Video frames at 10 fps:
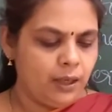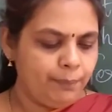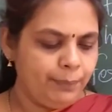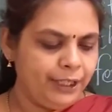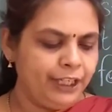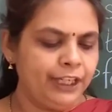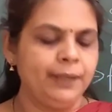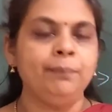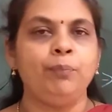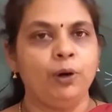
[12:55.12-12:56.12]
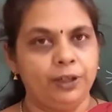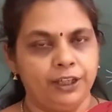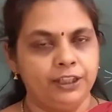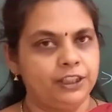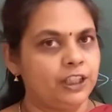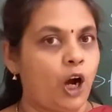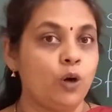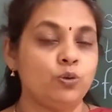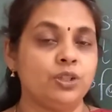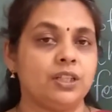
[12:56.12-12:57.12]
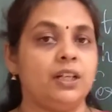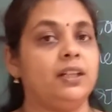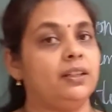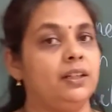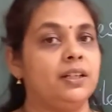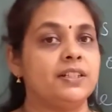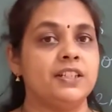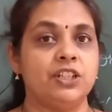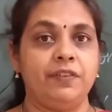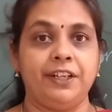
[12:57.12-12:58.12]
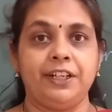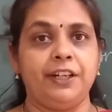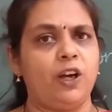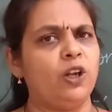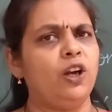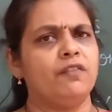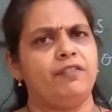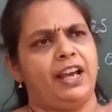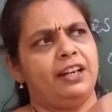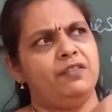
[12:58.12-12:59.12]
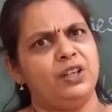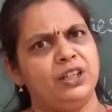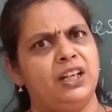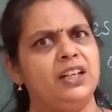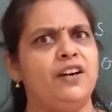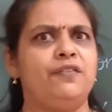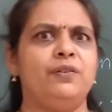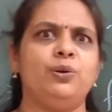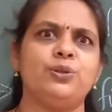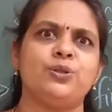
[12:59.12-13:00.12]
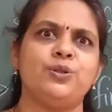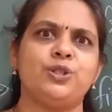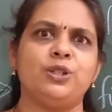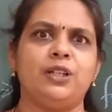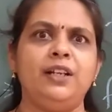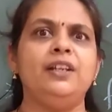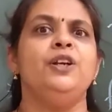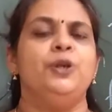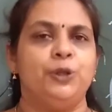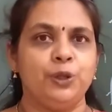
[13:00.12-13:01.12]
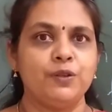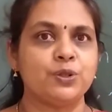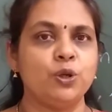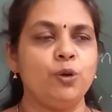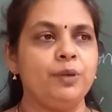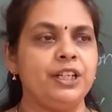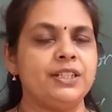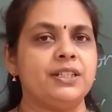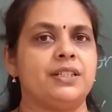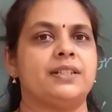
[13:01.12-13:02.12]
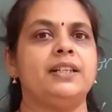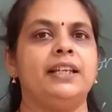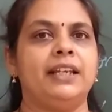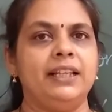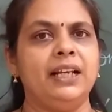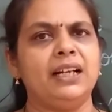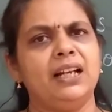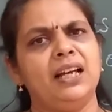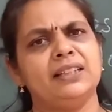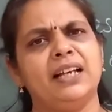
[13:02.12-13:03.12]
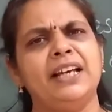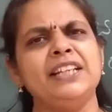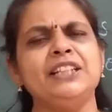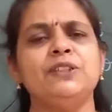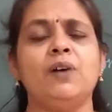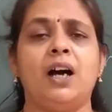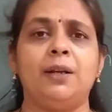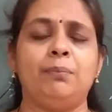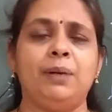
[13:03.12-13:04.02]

many important towns are situated along wherever Ganga flows, no, children. You have so many cities like Kedarnath, Haridwar,